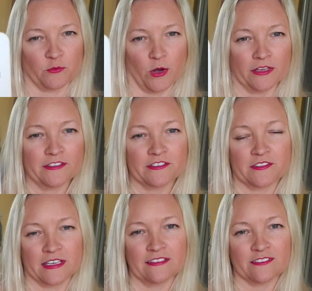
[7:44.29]
wants
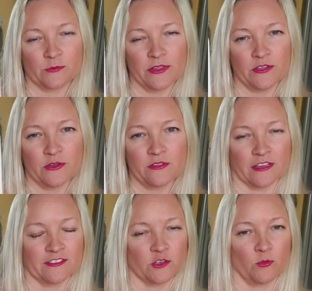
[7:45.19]
this with you,
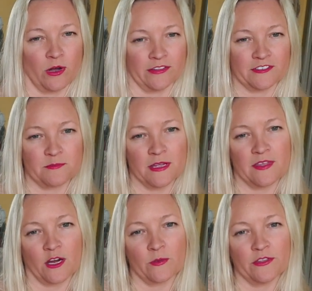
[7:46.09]
that still wants to be
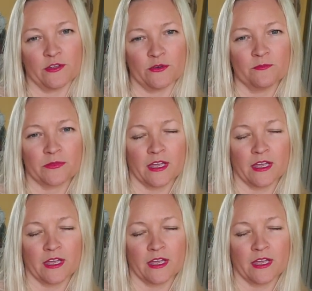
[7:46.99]
there with you.